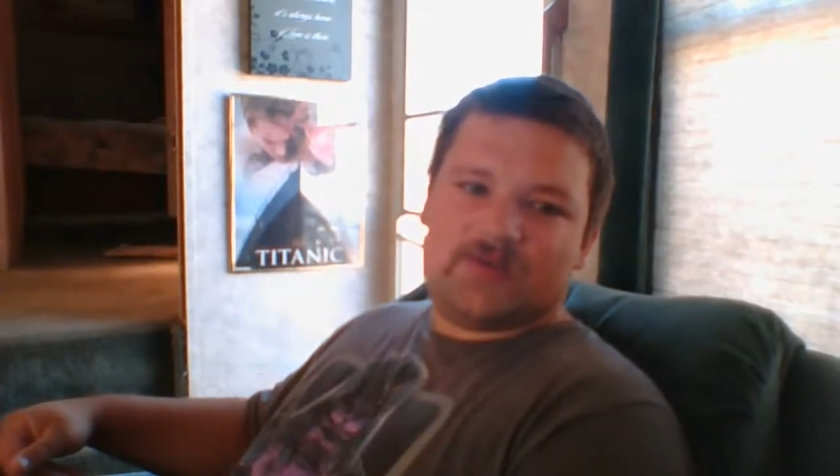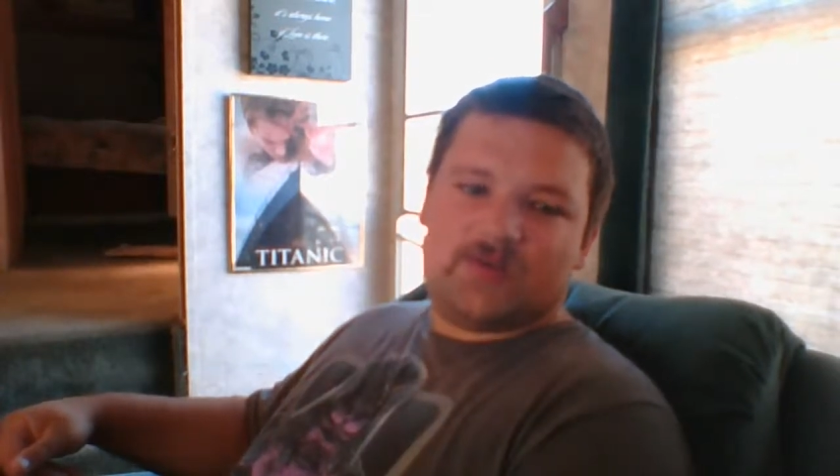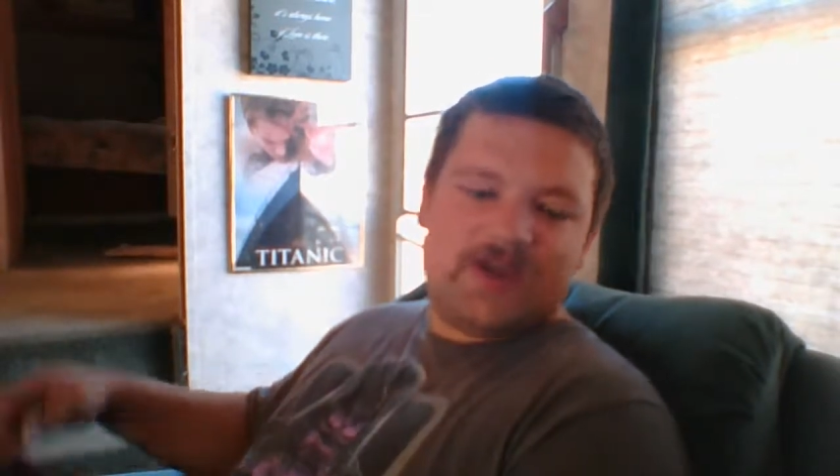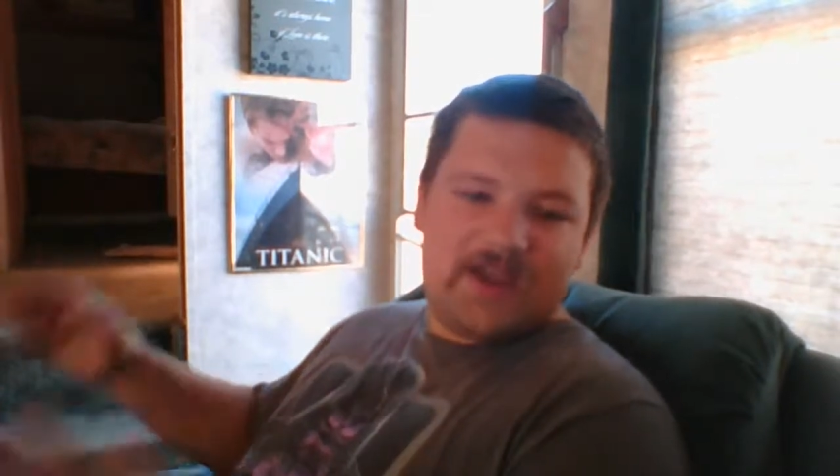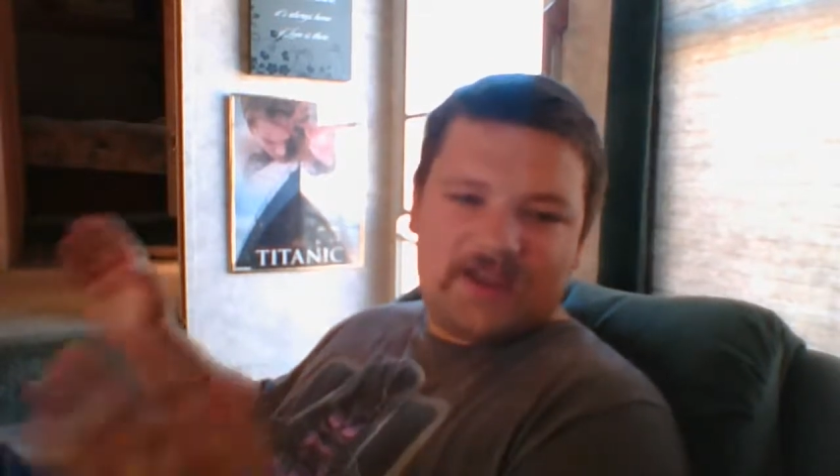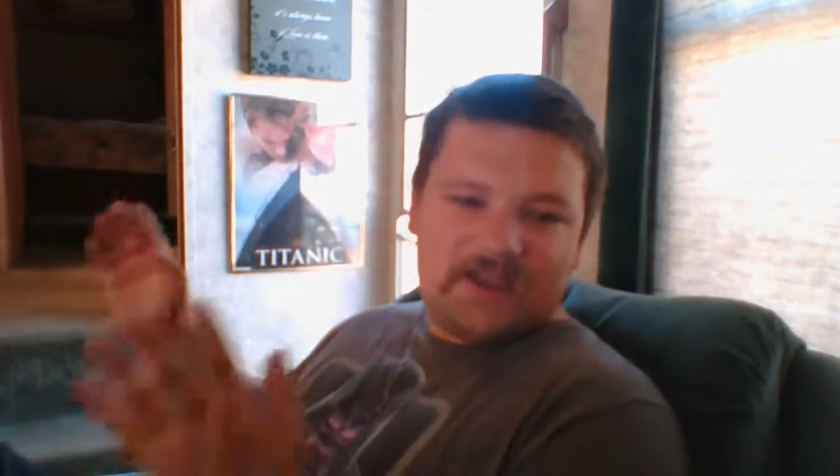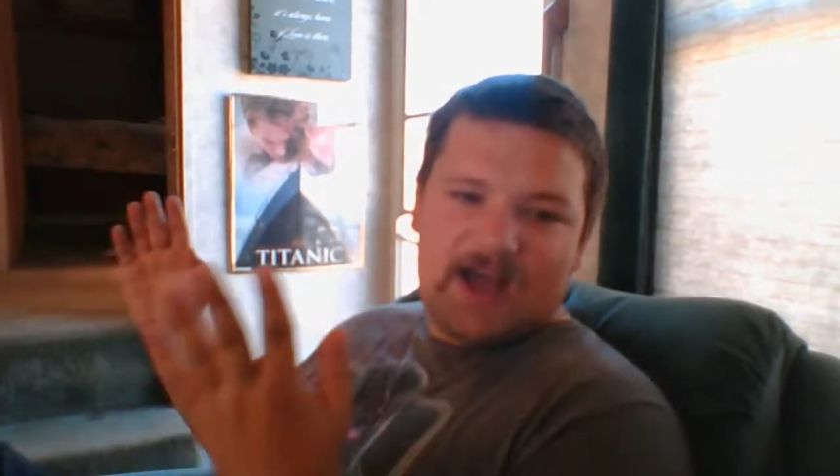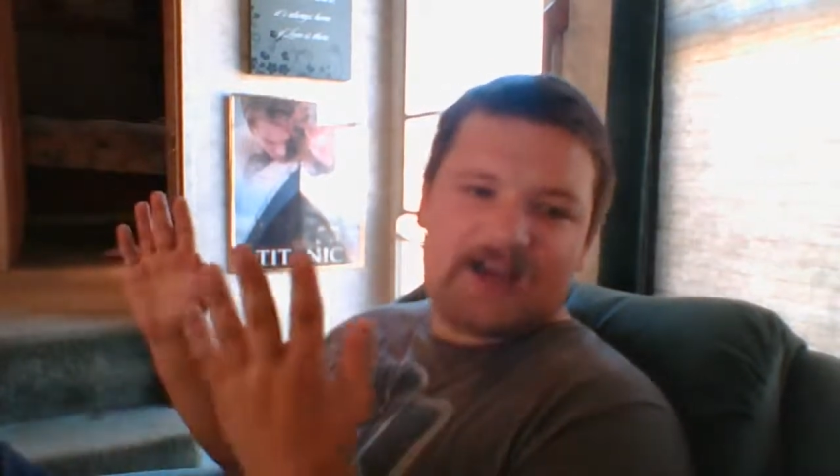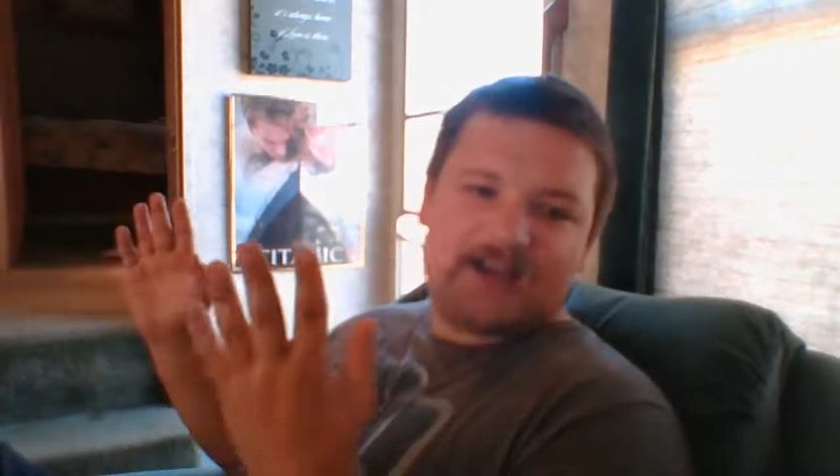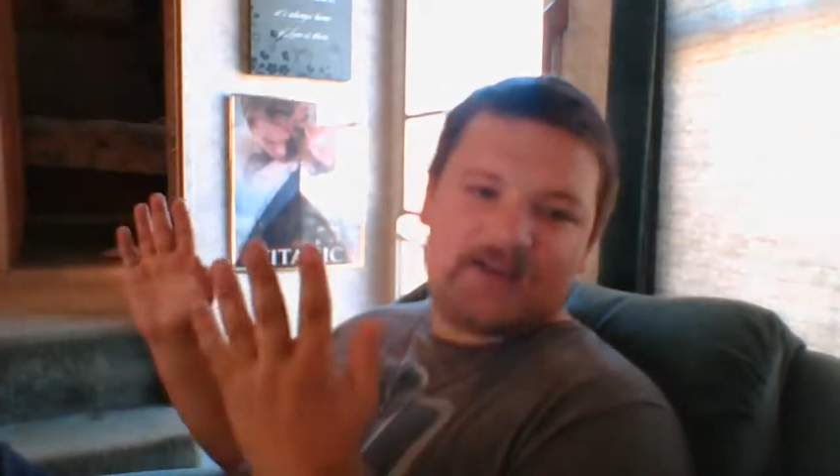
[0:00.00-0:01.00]
we ain't
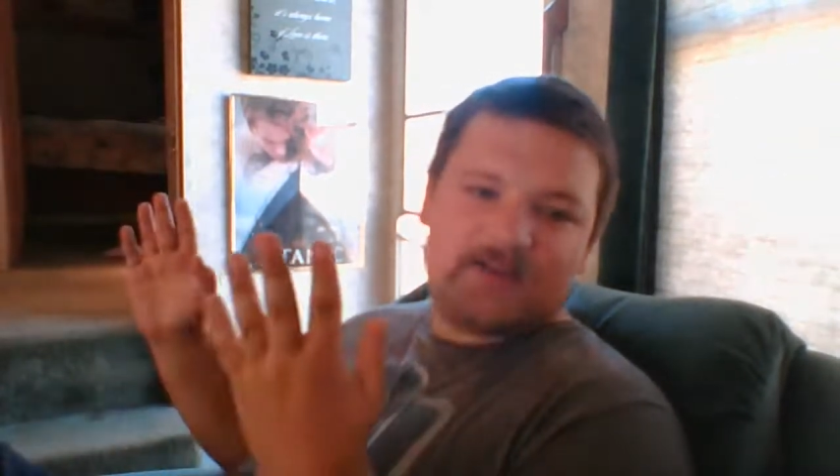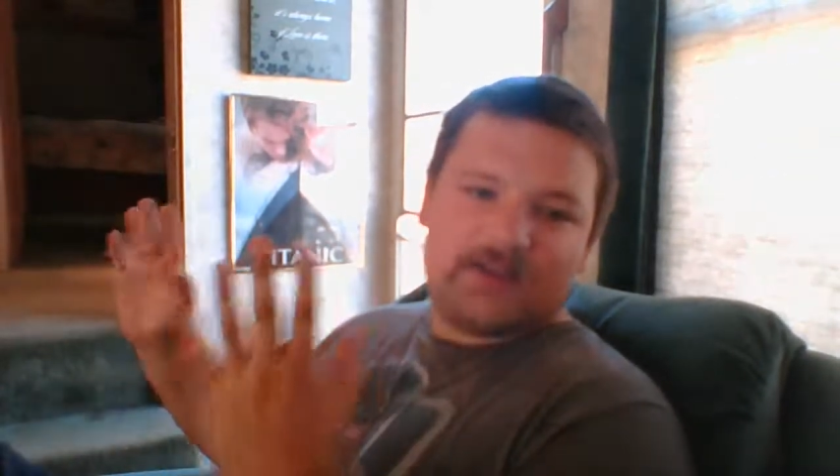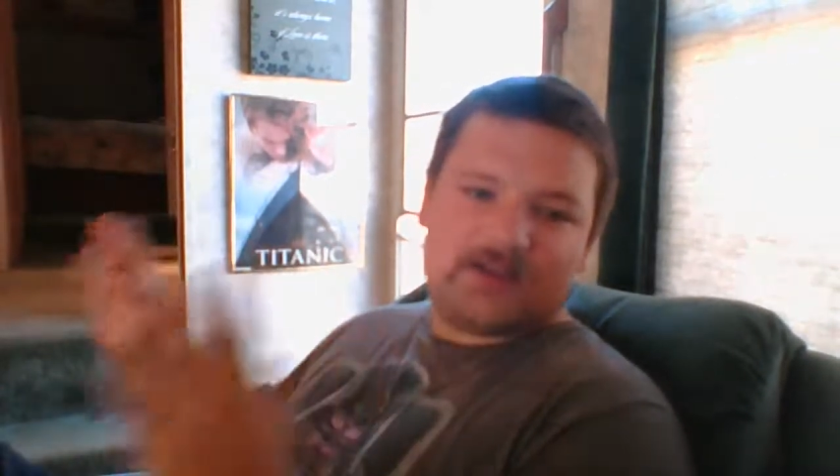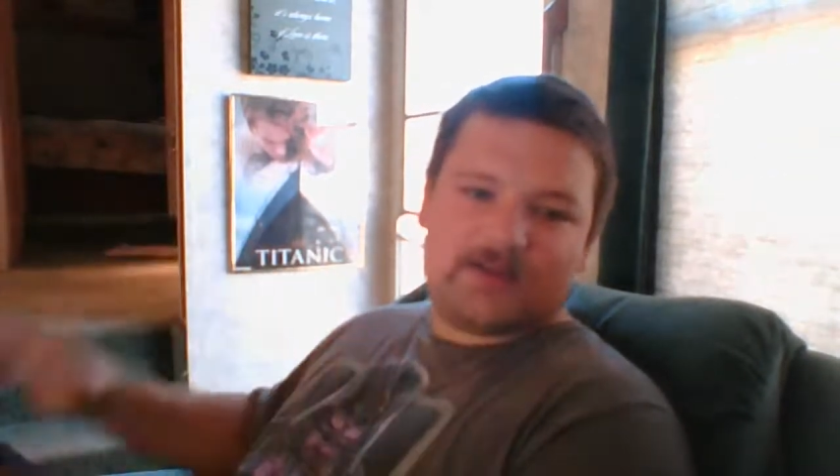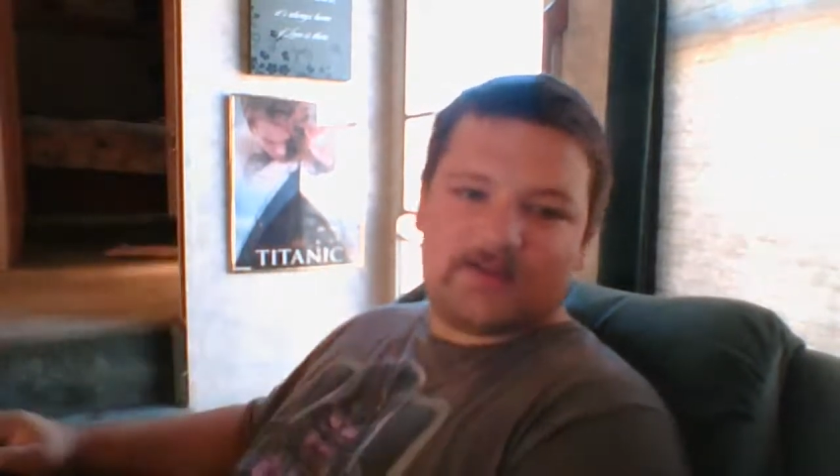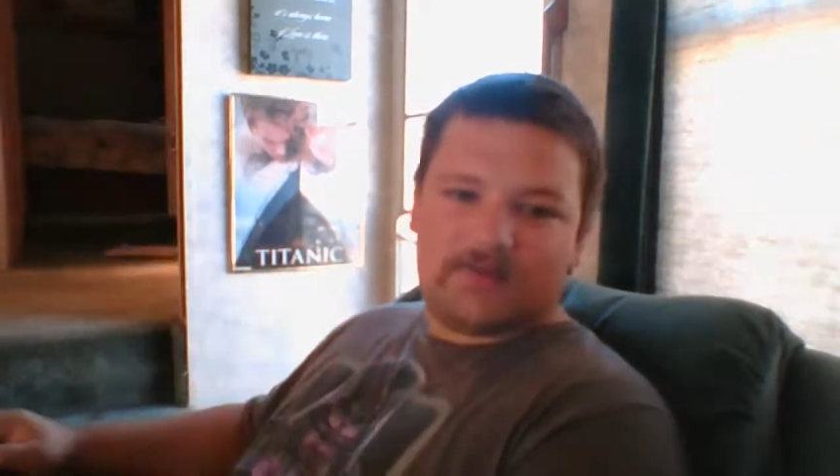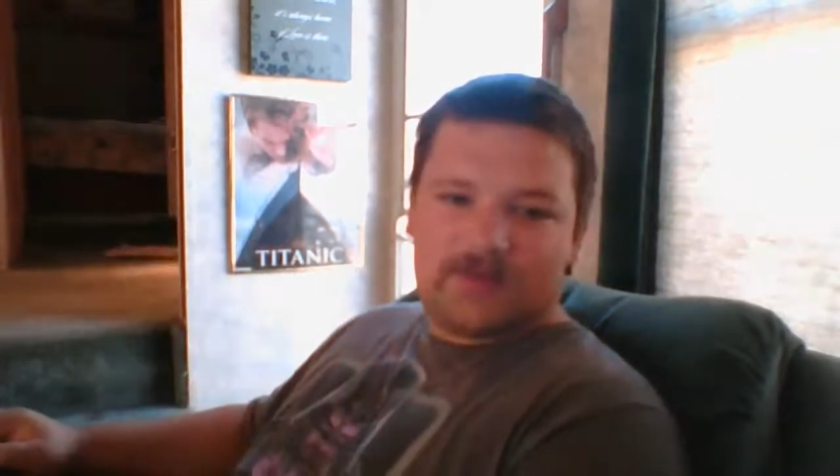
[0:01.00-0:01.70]
got anything.